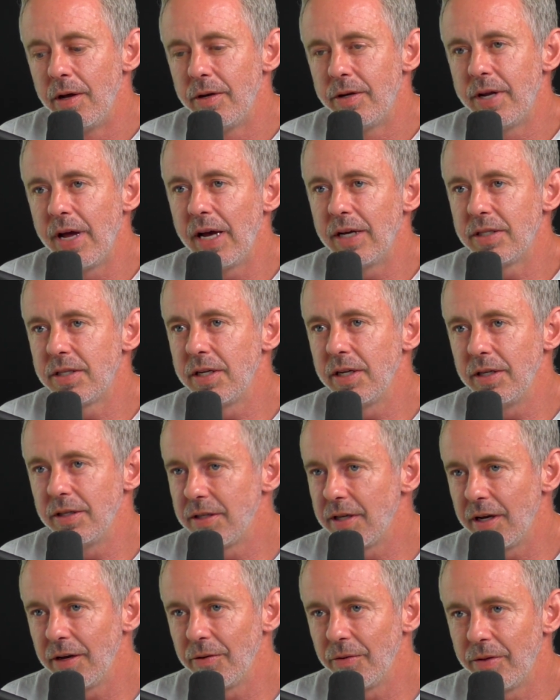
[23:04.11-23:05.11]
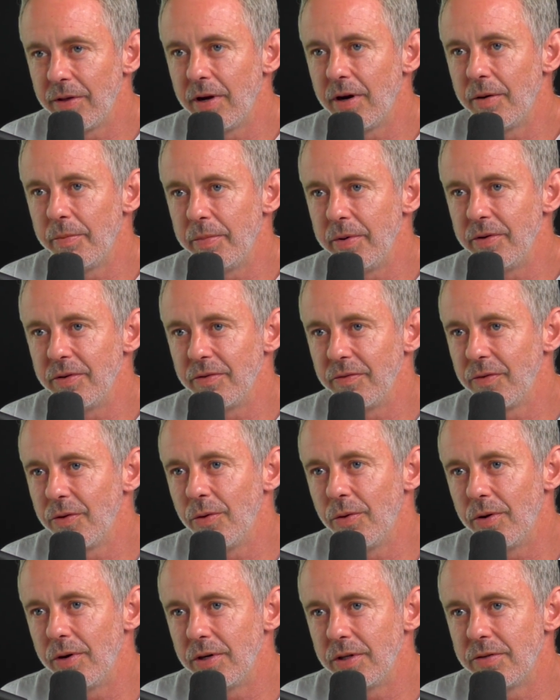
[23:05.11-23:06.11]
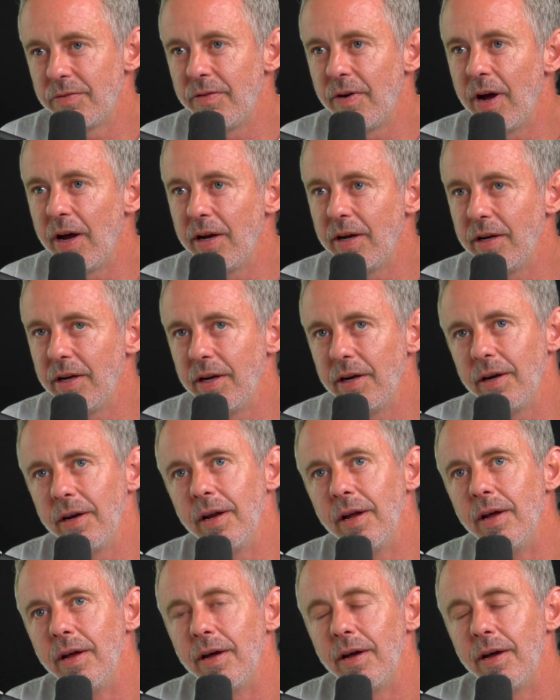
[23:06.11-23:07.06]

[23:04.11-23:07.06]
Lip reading: testing psychotherapies, of course, finding